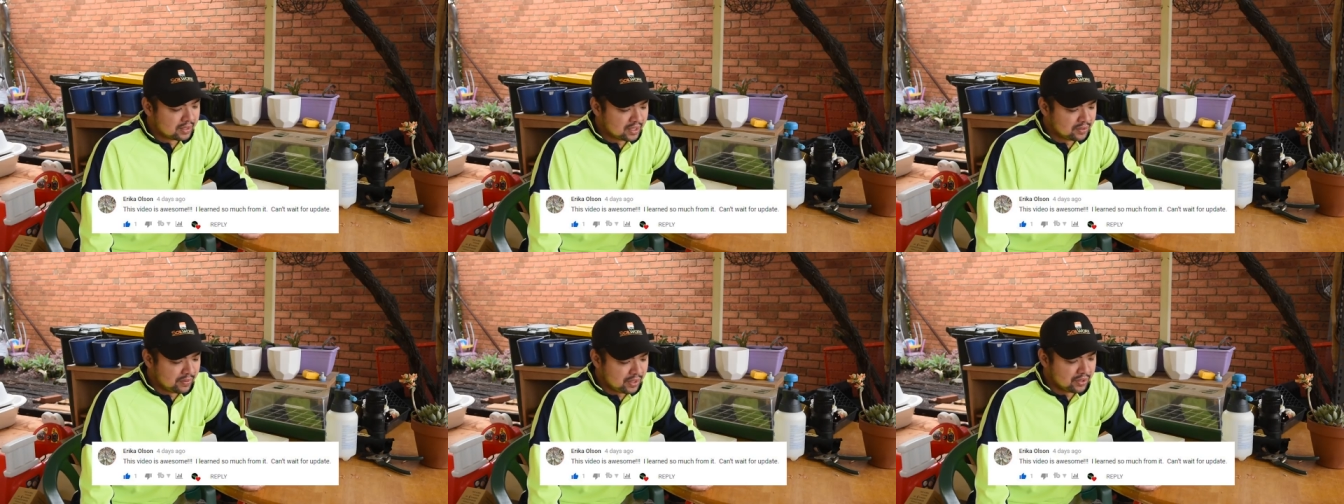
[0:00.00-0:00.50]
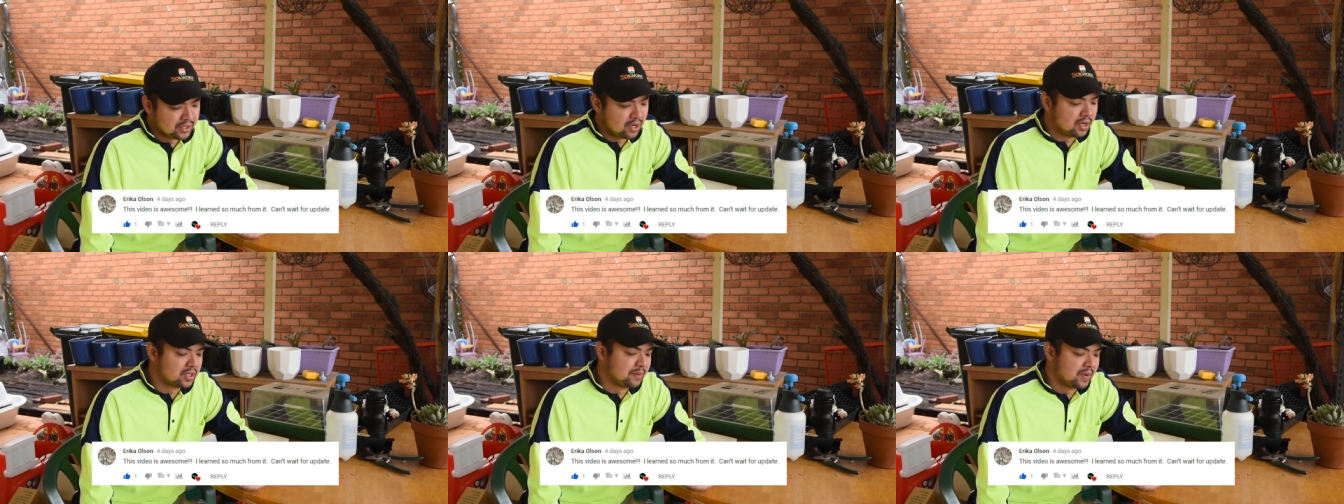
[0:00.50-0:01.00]
This video is
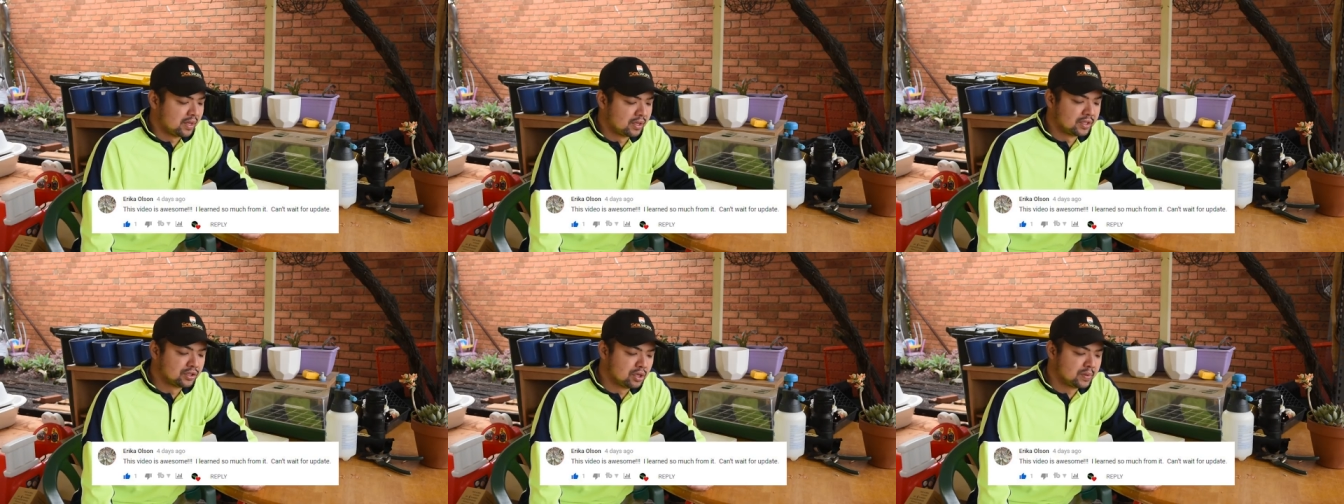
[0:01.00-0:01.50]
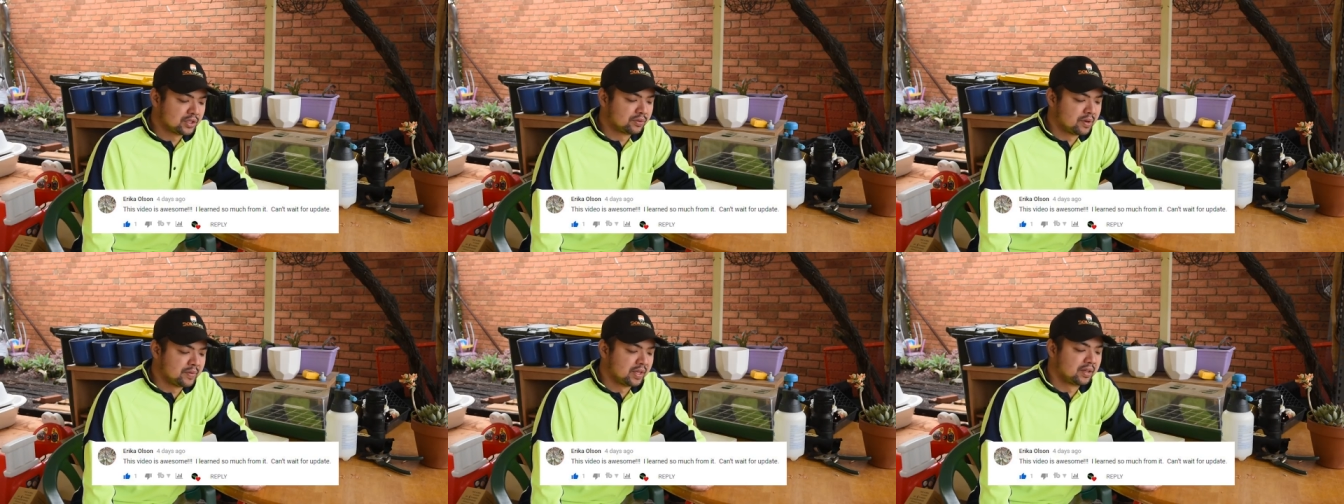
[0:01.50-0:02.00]
awesome. I learned so much
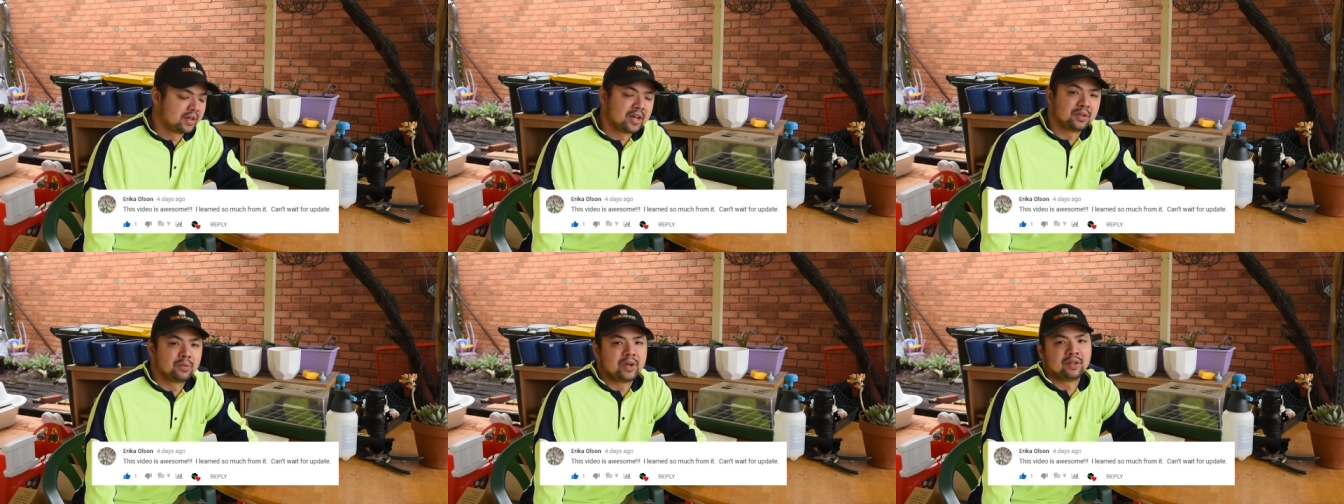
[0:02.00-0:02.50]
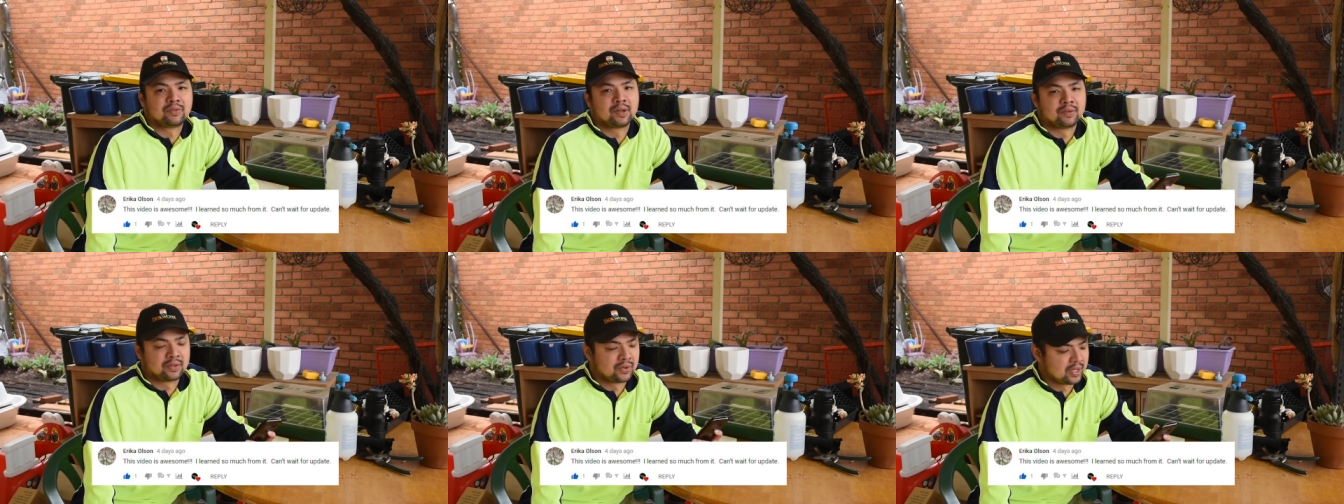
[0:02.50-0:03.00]
from it. Can't wait
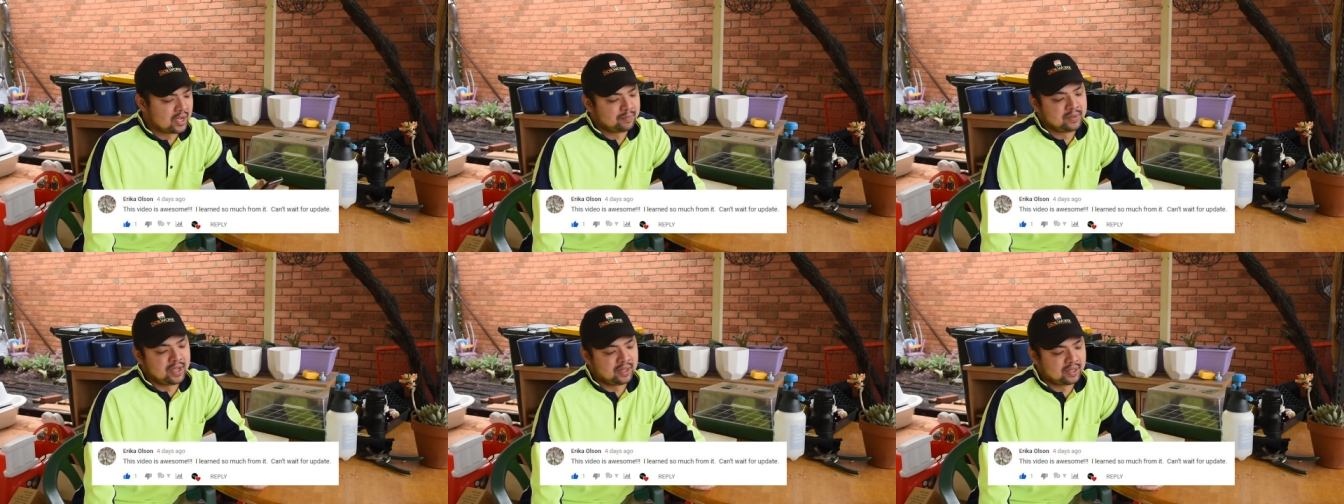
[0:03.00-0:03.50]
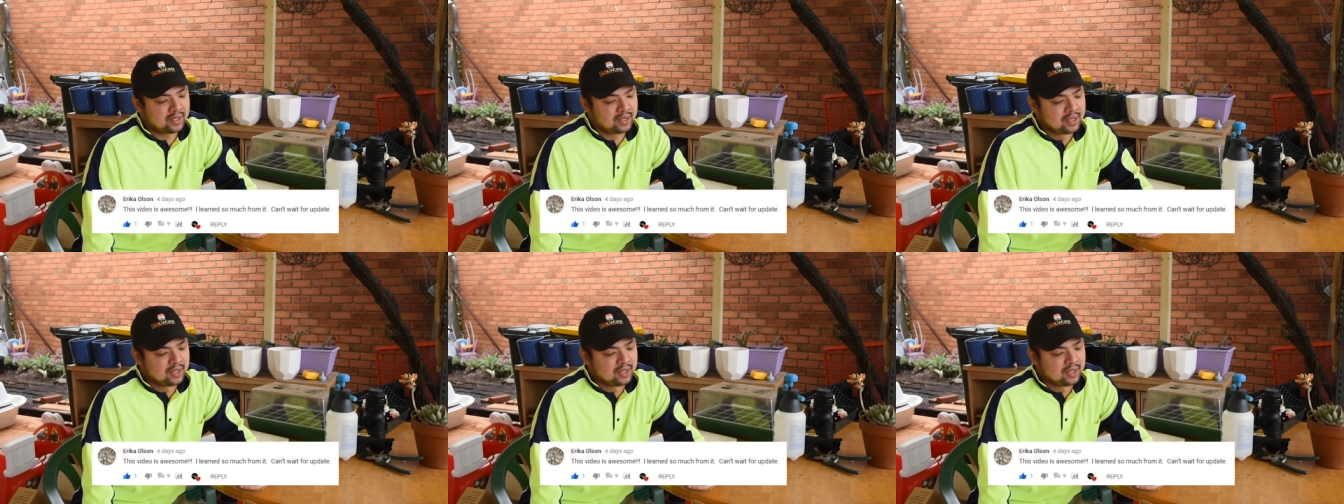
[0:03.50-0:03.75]
for, for the update.